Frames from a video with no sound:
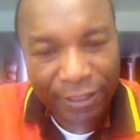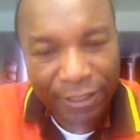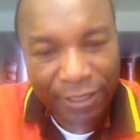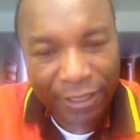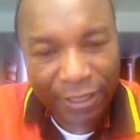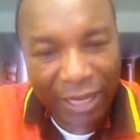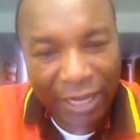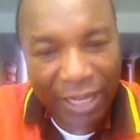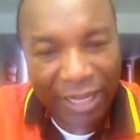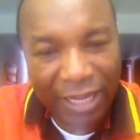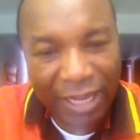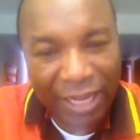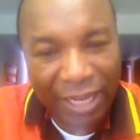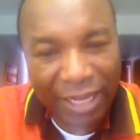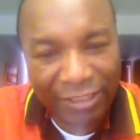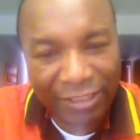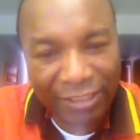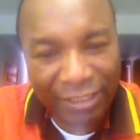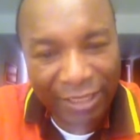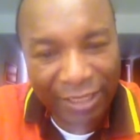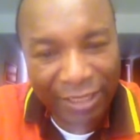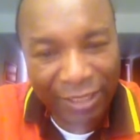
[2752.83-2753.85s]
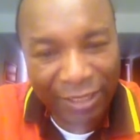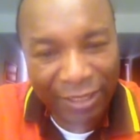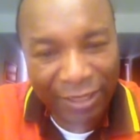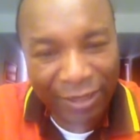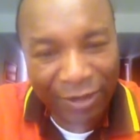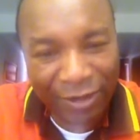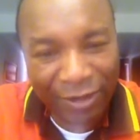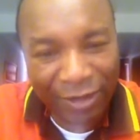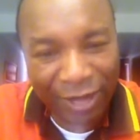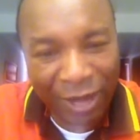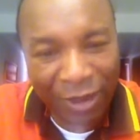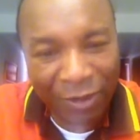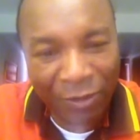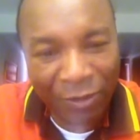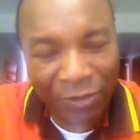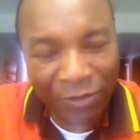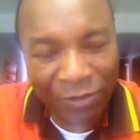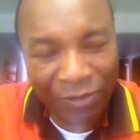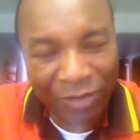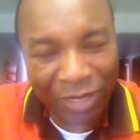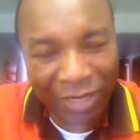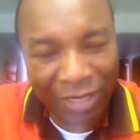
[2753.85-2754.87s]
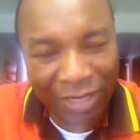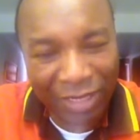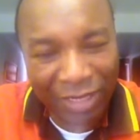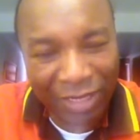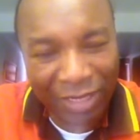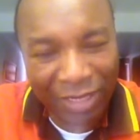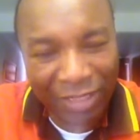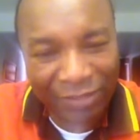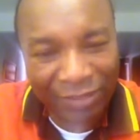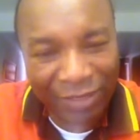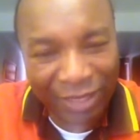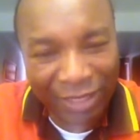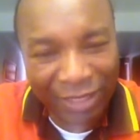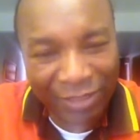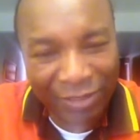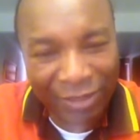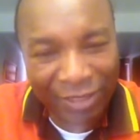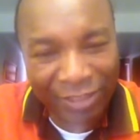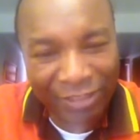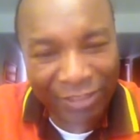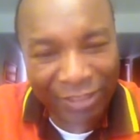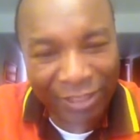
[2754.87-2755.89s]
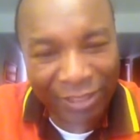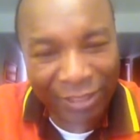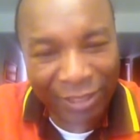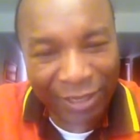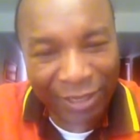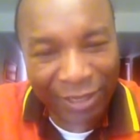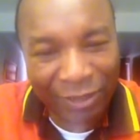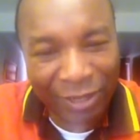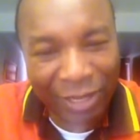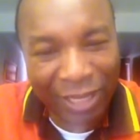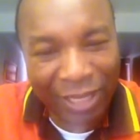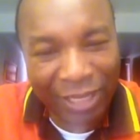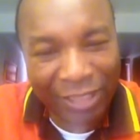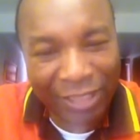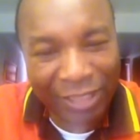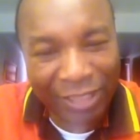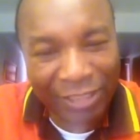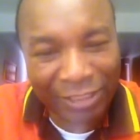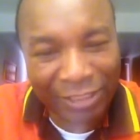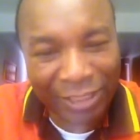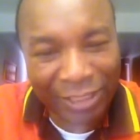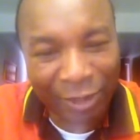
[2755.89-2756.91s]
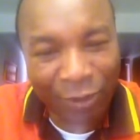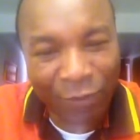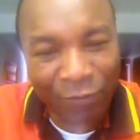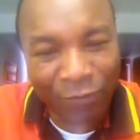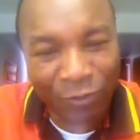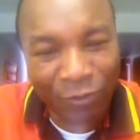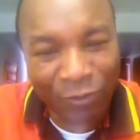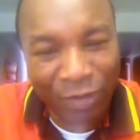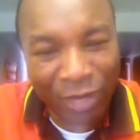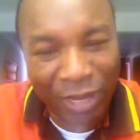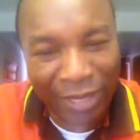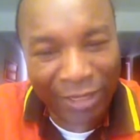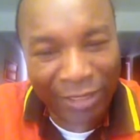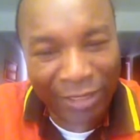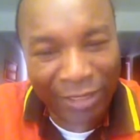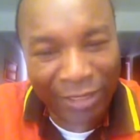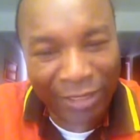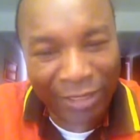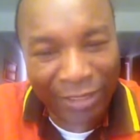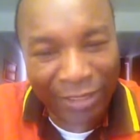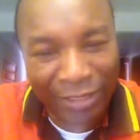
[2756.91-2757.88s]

Legacy, how are you, Legacy, today? Yes, Legacy say, love you, Daddy.